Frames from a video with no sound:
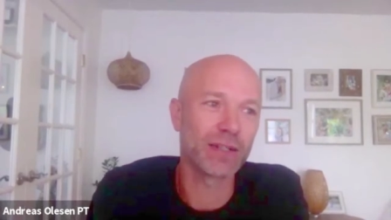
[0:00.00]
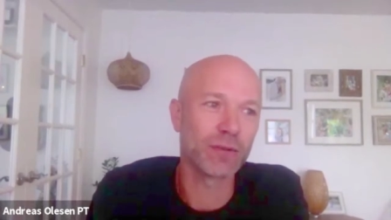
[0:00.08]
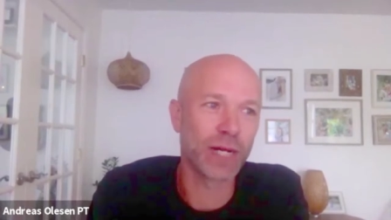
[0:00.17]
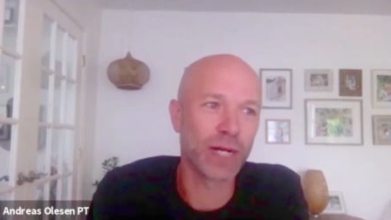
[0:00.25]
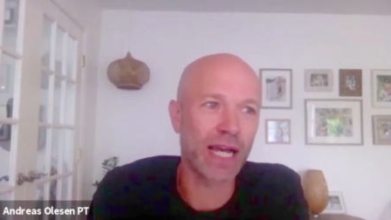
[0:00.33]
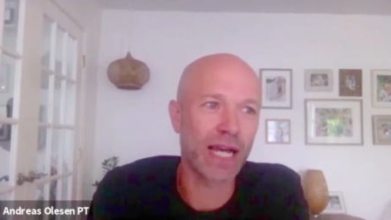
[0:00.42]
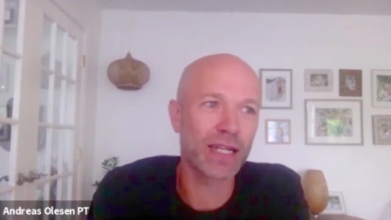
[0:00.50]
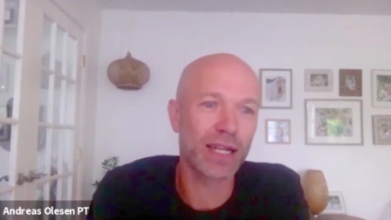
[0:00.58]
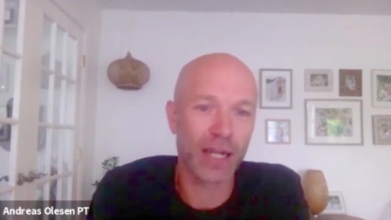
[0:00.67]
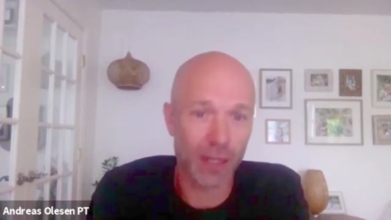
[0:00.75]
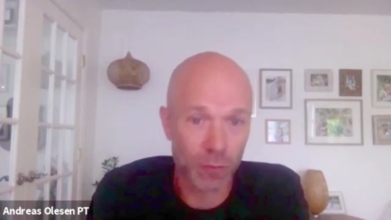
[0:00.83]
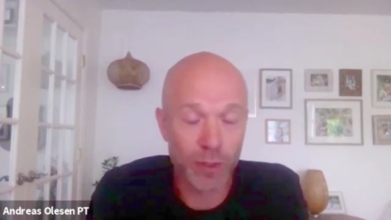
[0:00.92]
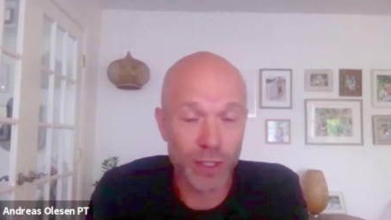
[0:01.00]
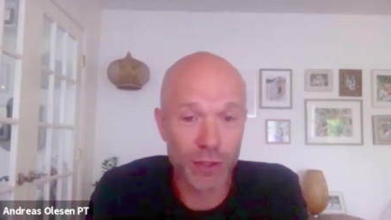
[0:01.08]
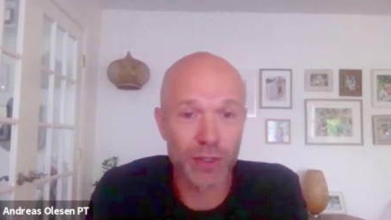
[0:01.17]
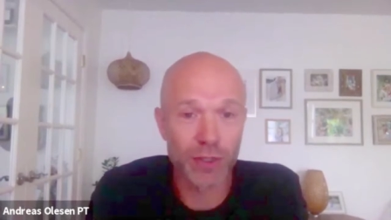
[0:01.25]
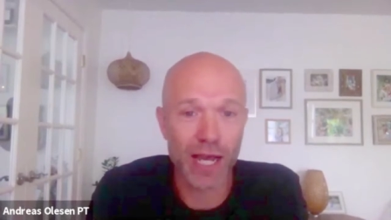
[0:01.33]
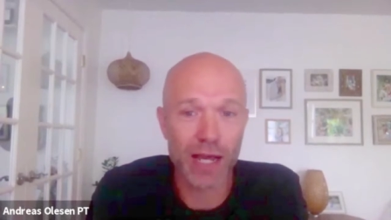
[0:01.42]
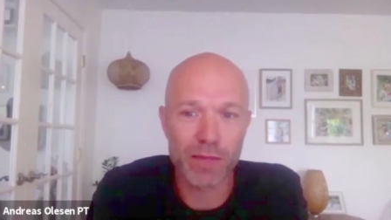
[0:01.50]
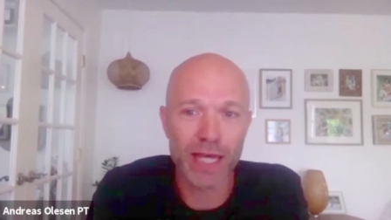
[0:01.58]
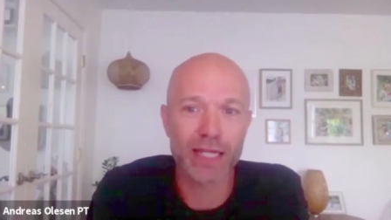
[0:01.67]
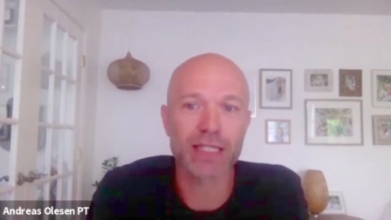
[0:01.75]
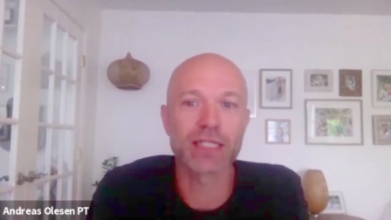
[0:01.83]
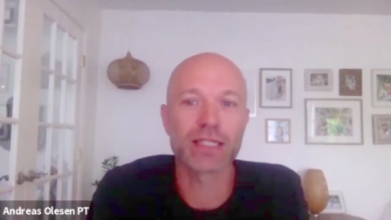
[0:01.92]
when I, and uh, when you and I
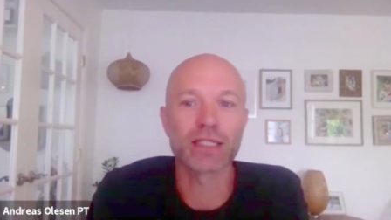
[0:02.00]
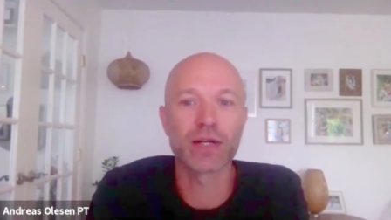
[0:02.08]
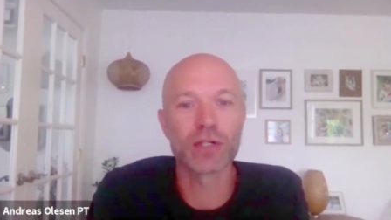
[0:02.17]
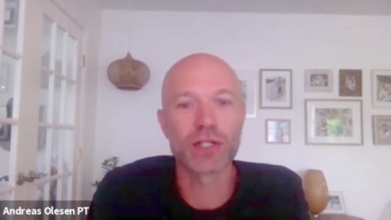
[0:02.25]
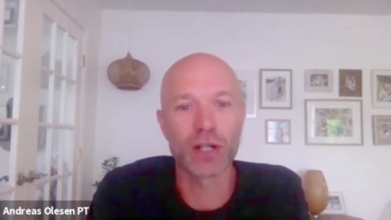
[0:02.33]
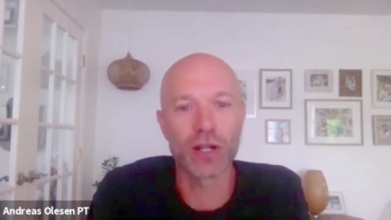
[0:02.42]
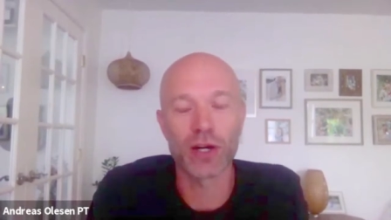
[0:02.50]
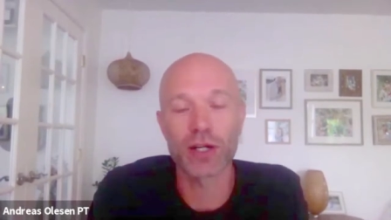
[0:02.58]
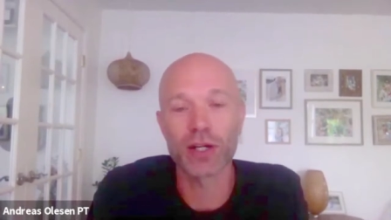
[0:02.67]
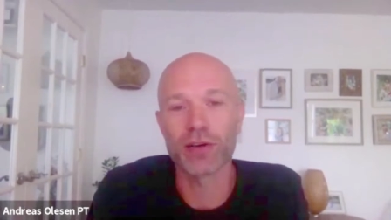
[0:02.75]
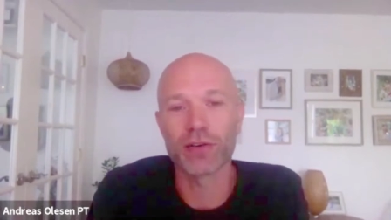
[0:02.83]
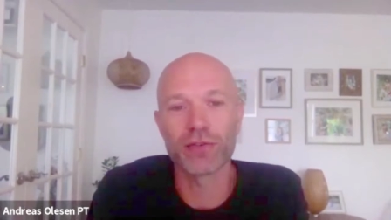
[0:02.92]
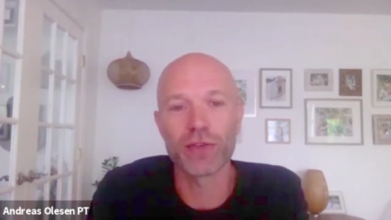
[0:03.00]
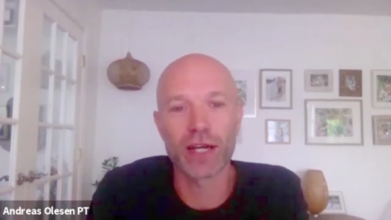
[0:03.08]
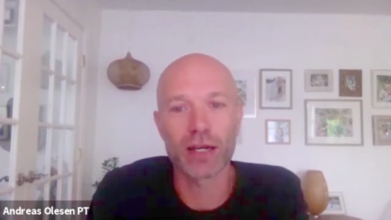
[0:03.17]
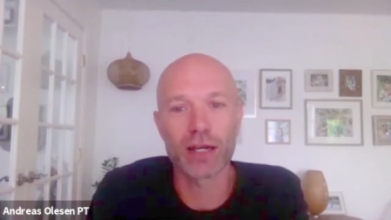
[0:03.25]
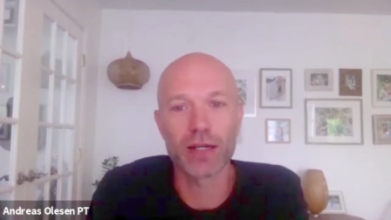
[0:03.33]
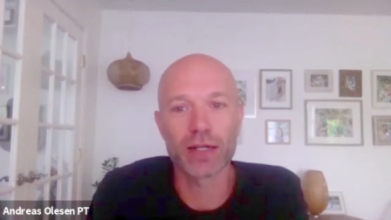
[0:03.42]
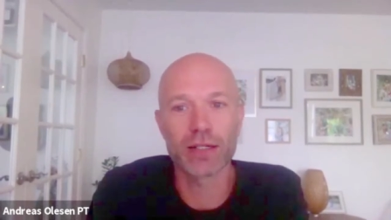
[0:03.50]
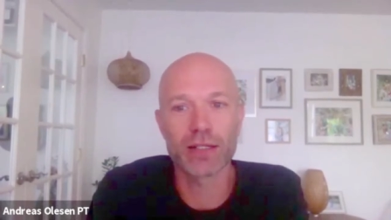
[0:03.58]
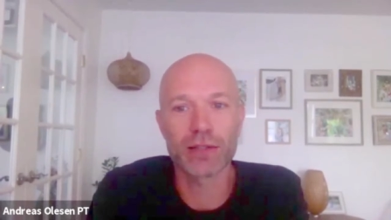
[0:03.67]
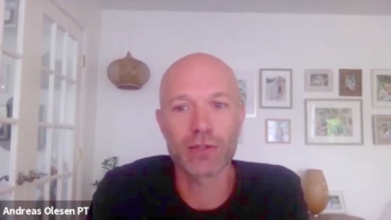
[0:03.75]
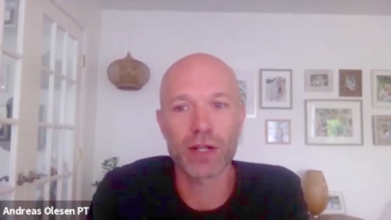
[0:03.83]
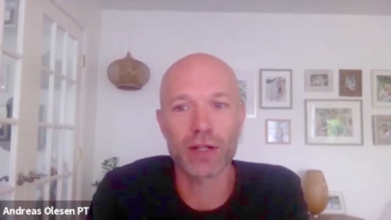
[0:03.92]
met, there was a lot of, uh,
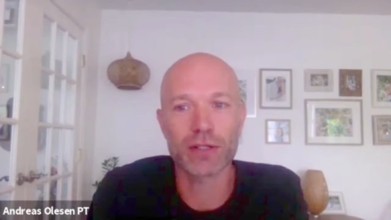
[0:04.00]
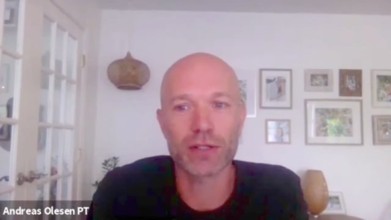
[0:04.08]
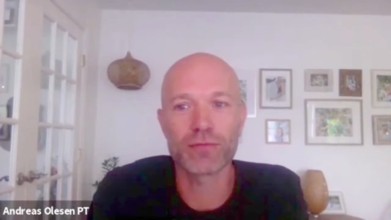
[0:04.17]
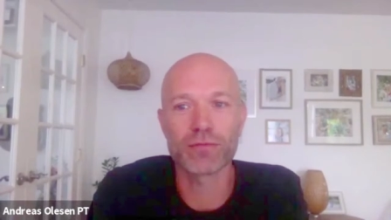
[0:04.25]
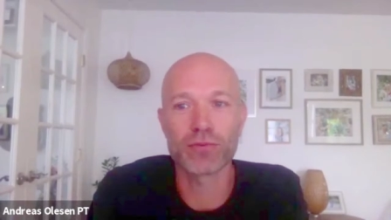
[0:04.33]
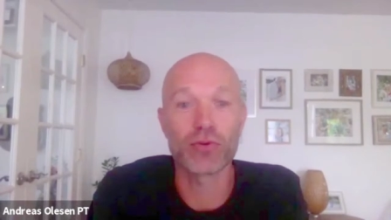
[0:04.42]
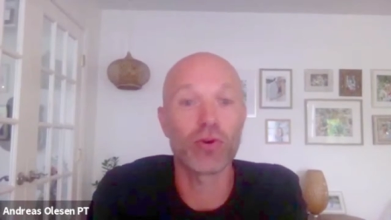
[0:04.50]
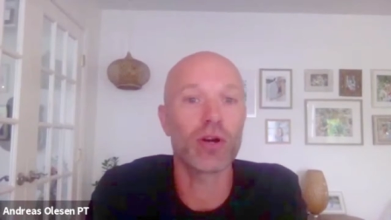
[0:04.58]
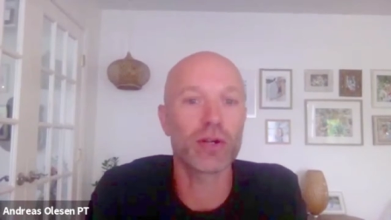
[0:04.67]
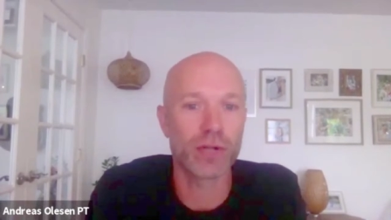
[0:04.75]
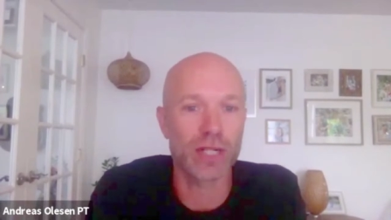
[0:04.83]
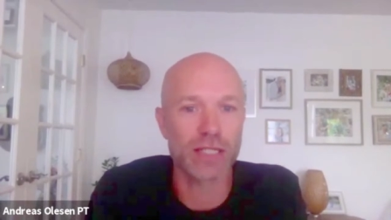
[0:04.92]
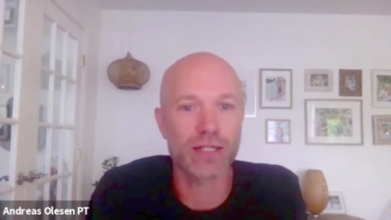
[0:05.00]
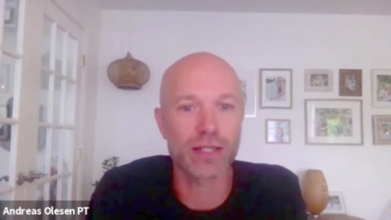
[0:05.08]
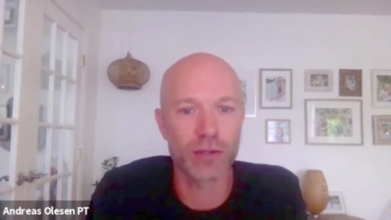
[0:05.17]
there was a lot of progress.